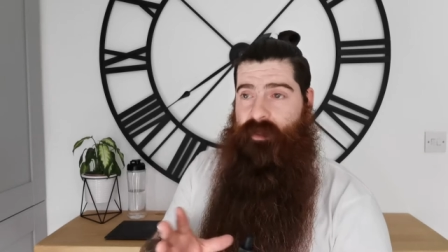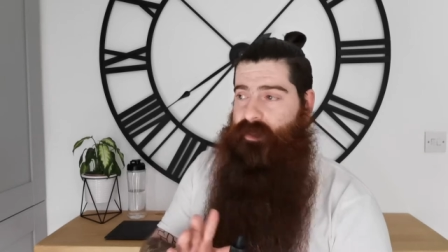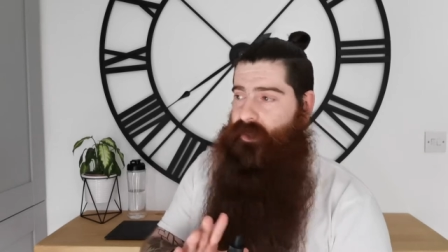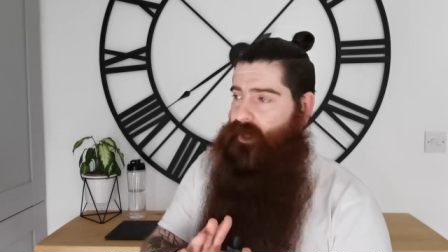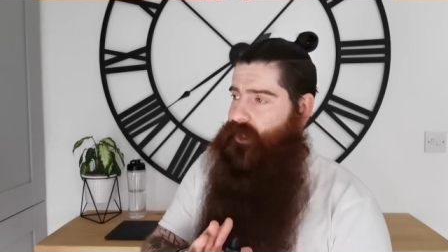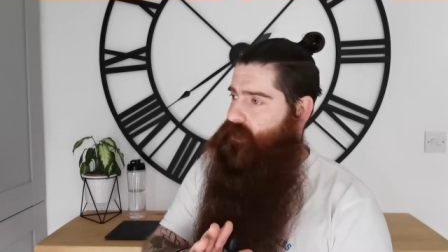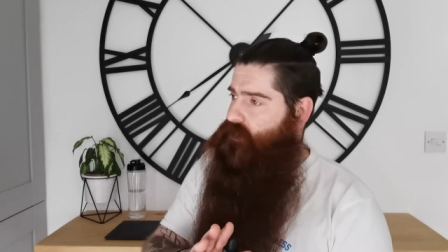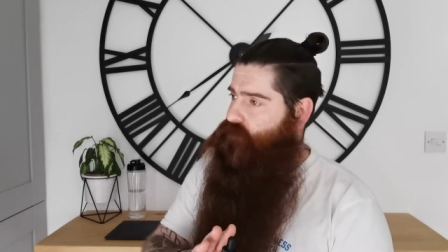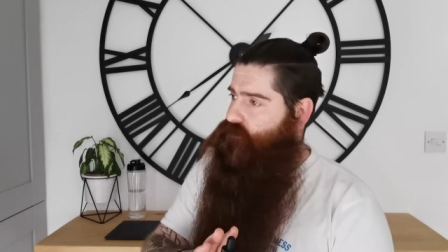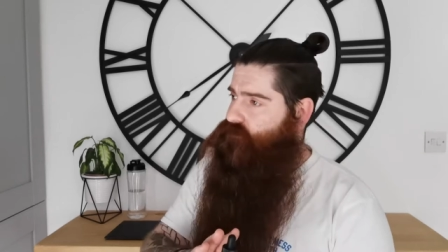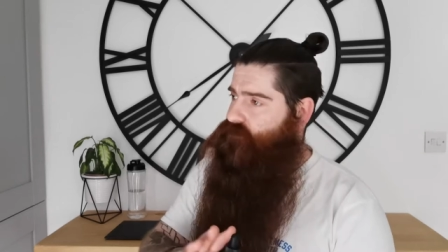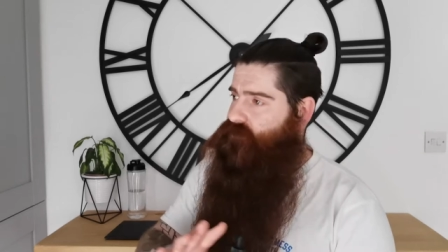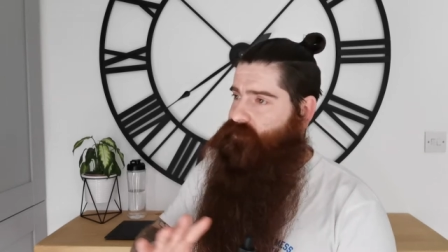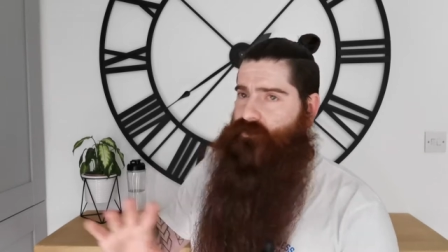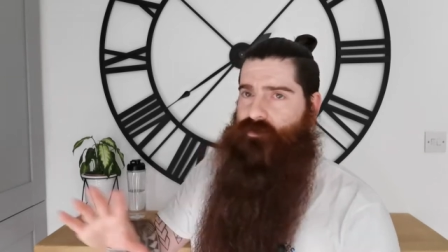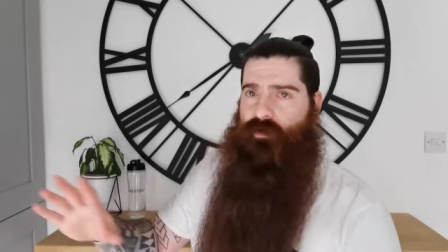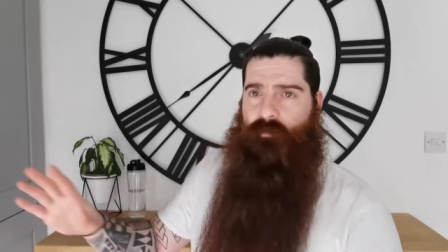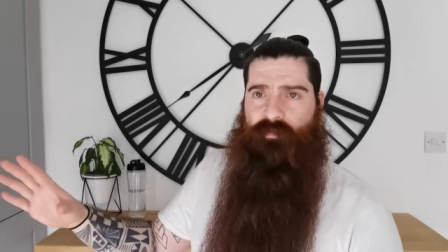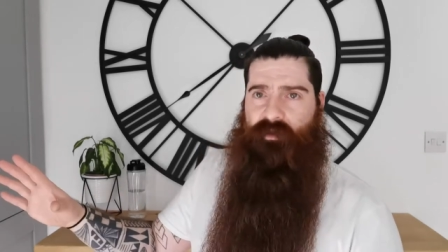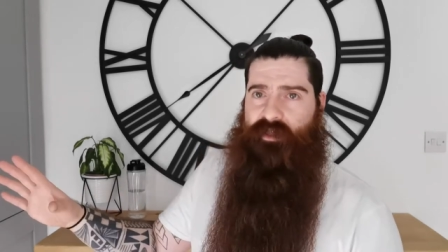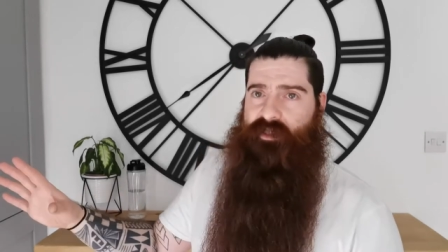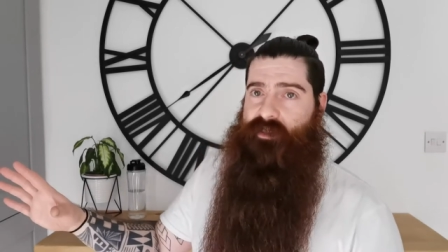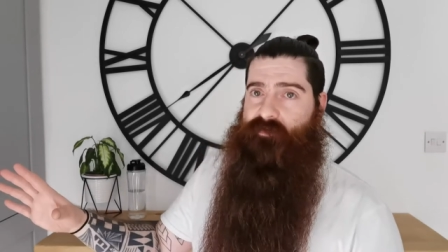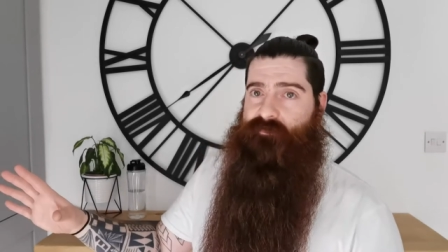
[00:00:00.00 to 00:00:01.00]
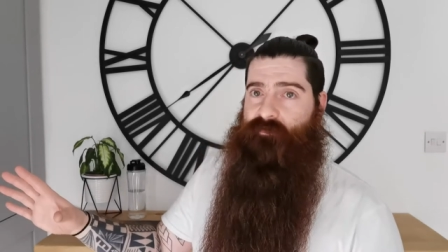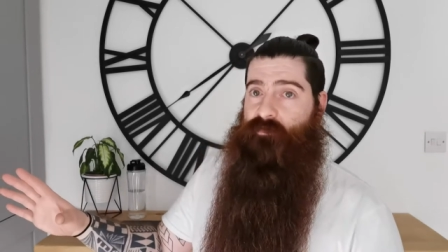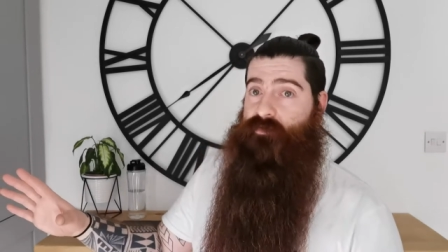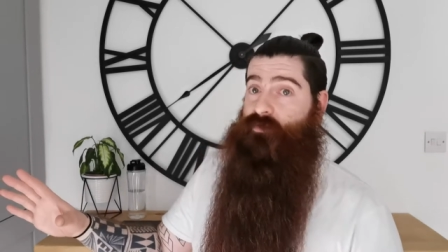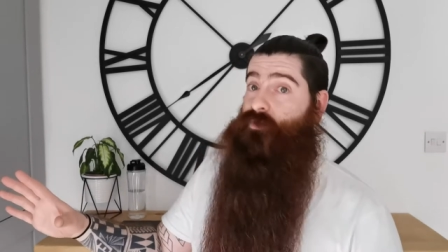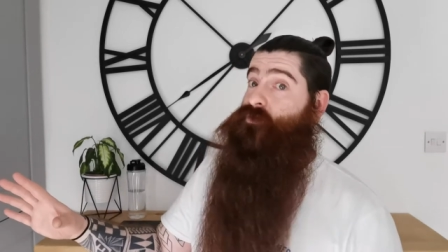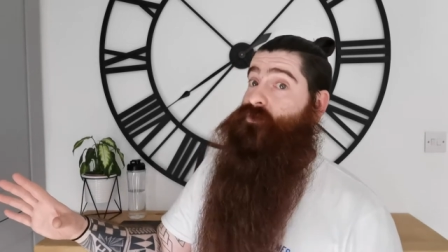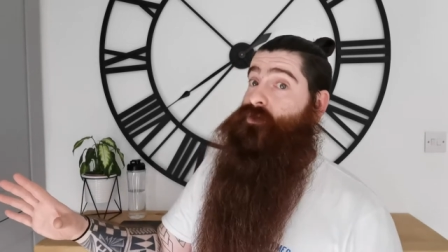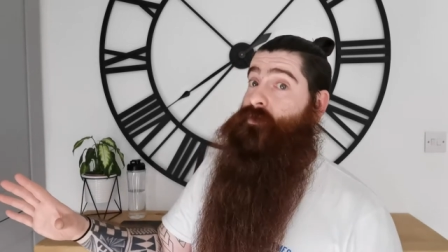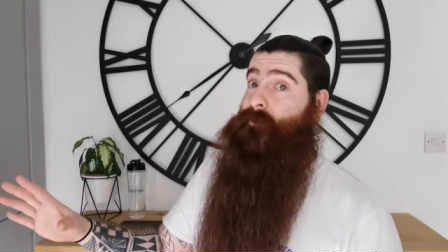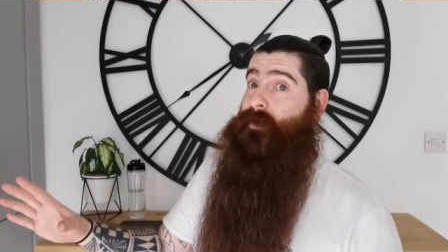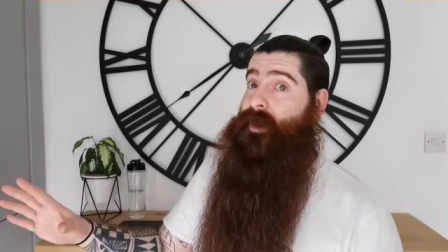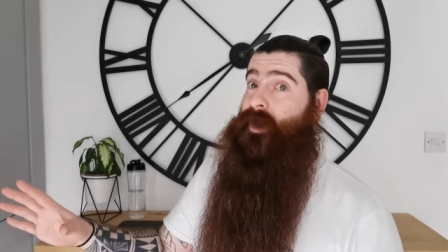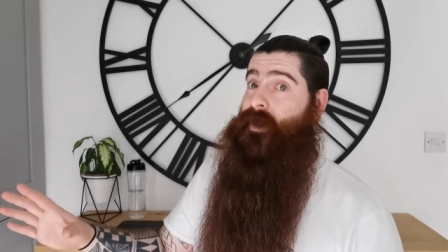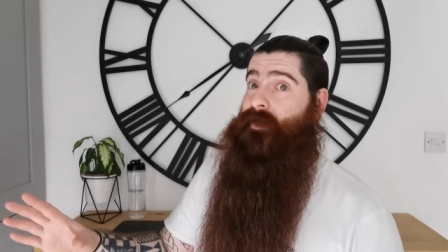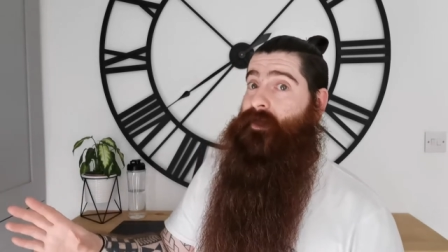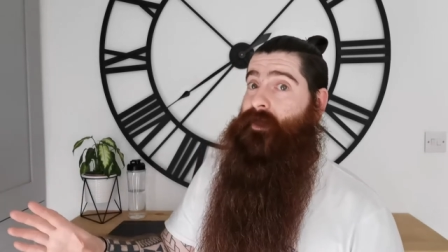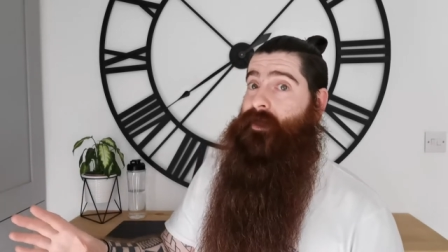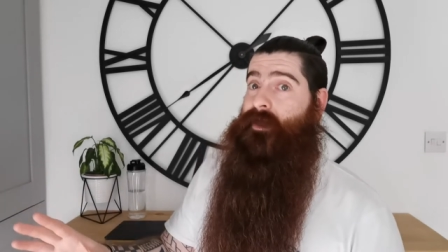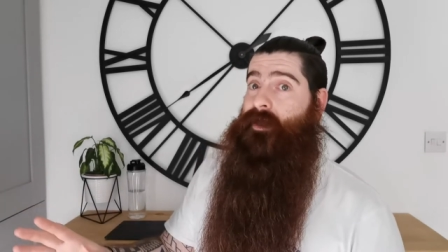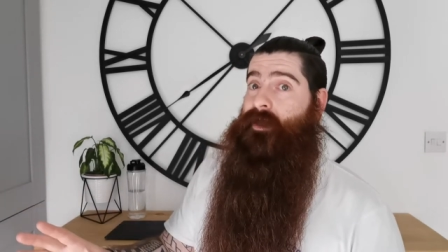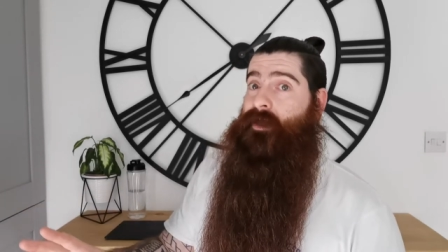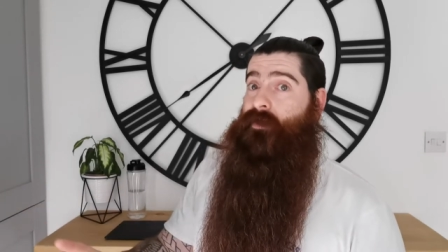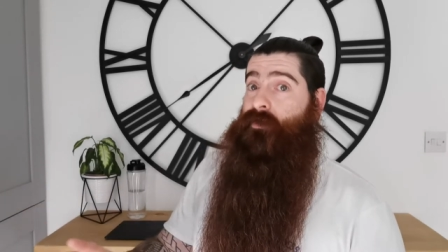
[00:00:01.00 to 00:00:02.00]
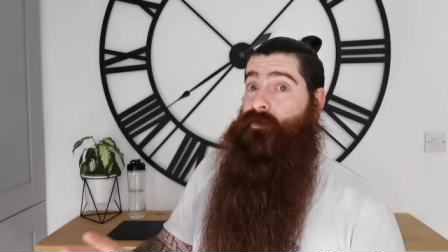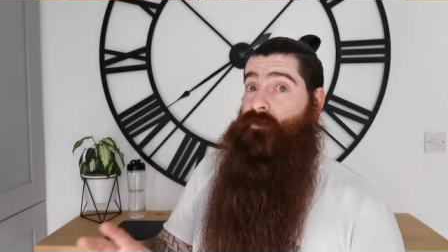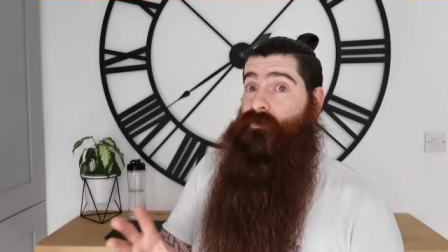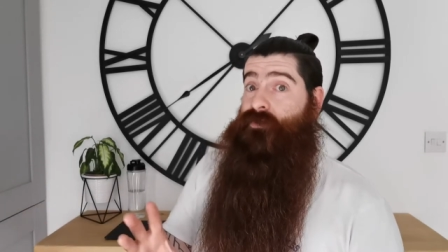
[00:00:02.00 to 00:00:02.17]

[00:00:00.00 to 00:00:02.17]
Again, it's completely different from what's on the market.